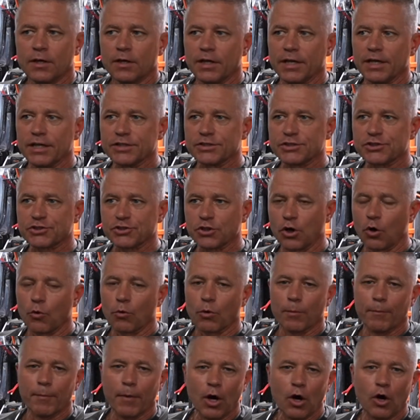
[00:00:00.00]
it's so
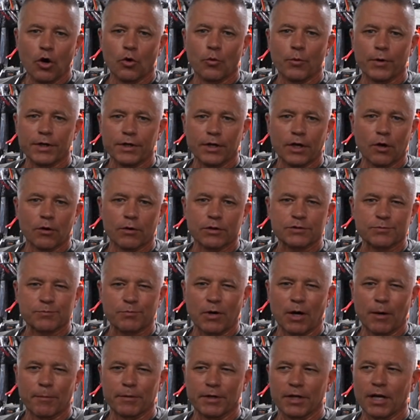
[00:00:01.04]
remote, we know it's
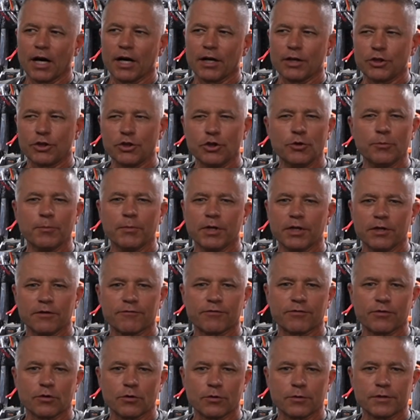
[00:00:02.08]
probably not human
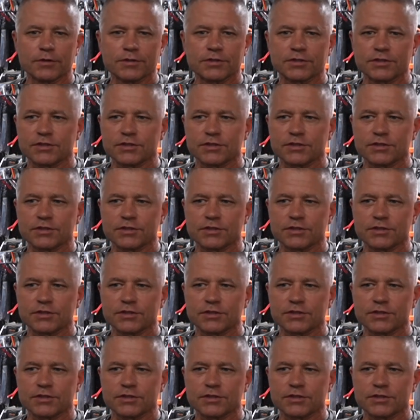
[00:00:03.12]
influence.